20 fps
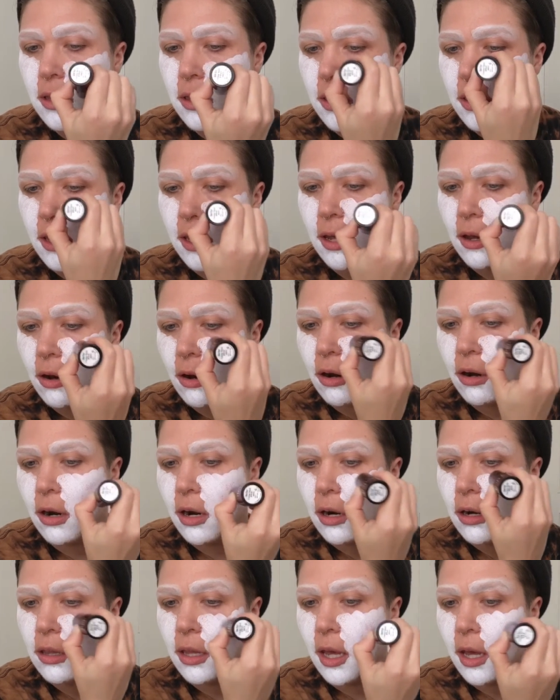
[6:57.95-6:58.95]
They
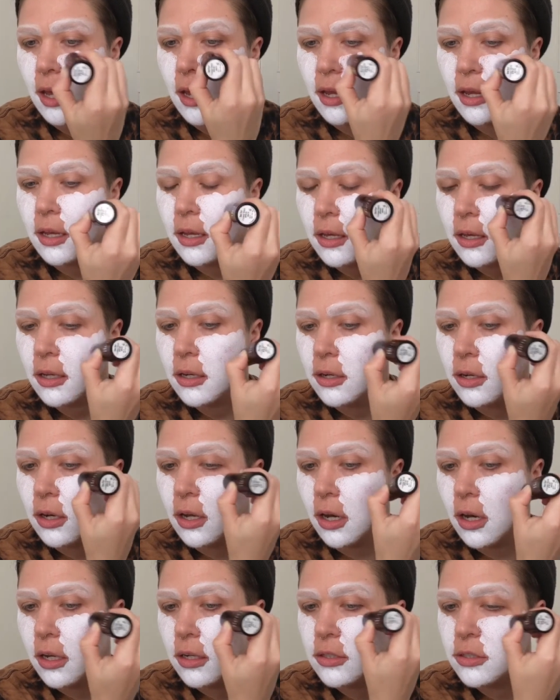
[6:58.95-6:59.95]
are like
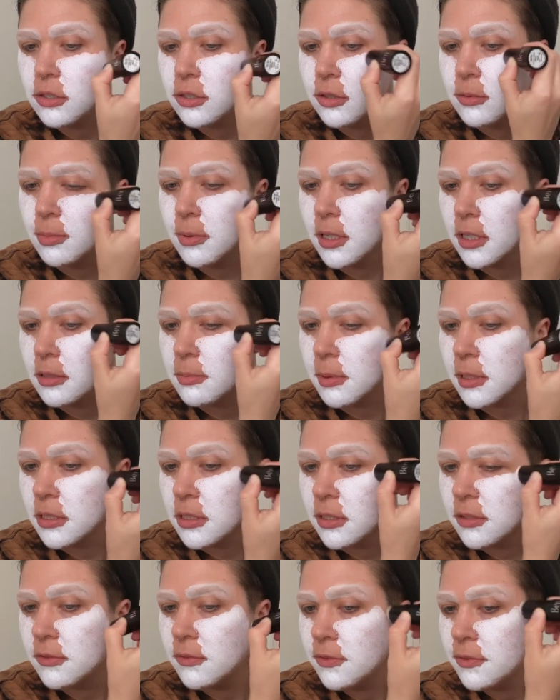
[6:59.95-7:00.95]
not super
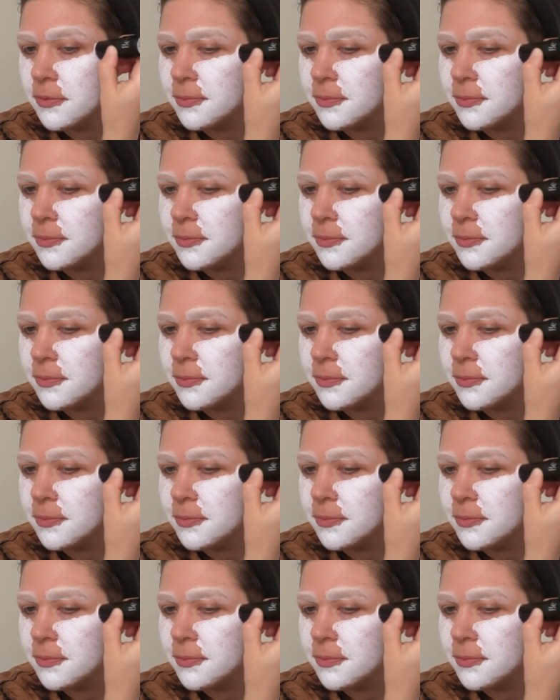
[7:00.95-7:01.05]
expensive.